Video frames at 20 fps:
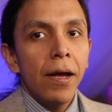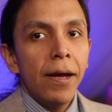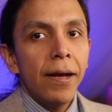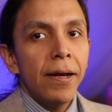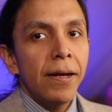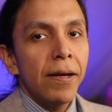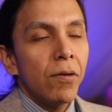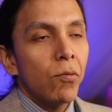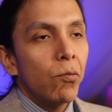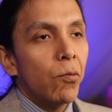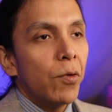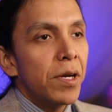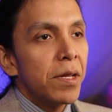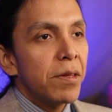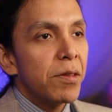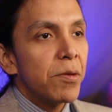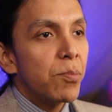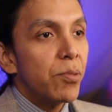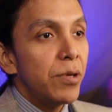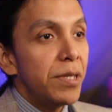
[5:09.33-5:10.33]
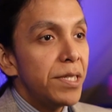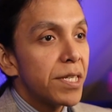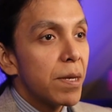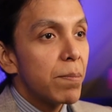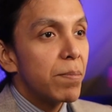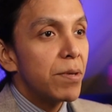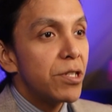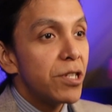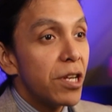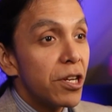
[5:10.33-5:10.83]
And one of the
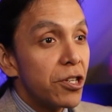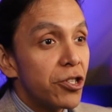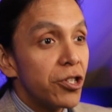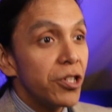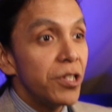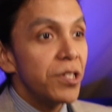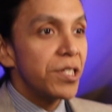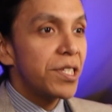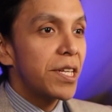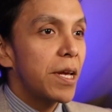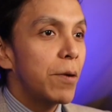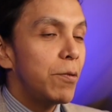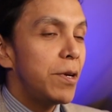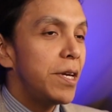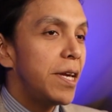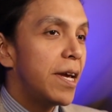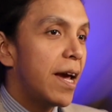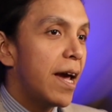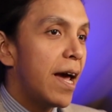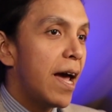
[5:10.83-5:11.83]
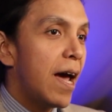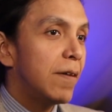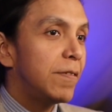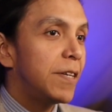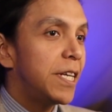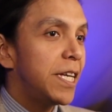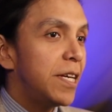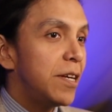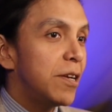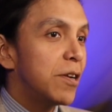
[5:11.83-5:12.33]
presuppositions that we
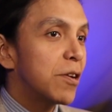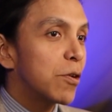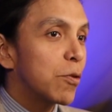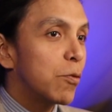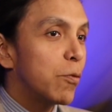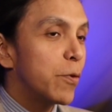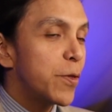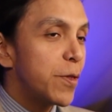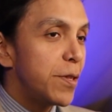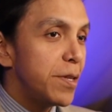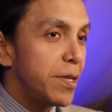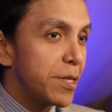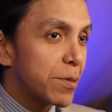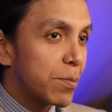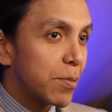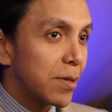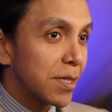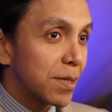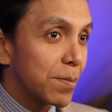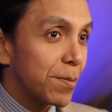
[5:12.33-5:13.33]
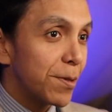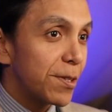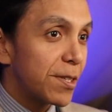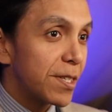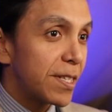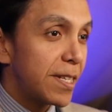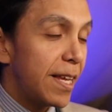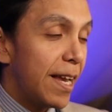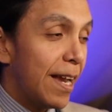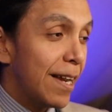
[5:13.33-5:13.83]
have here with these
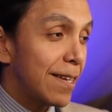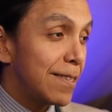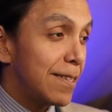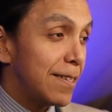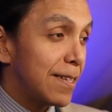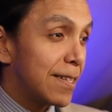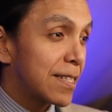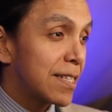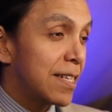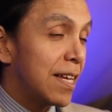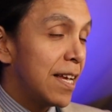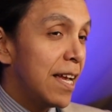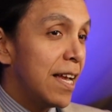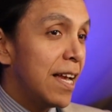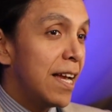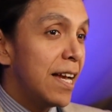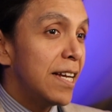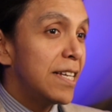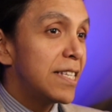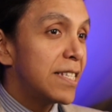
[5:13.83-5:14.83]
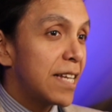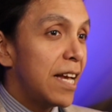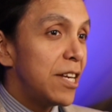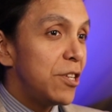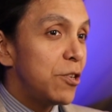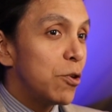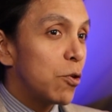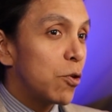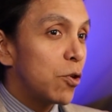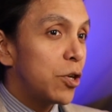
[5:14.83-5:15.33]
principles and ethics is
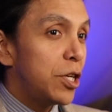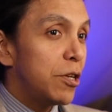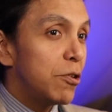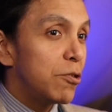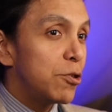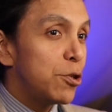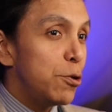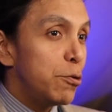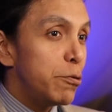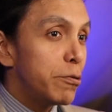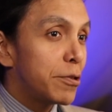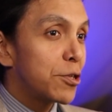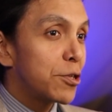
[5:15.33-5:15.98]
that you're here to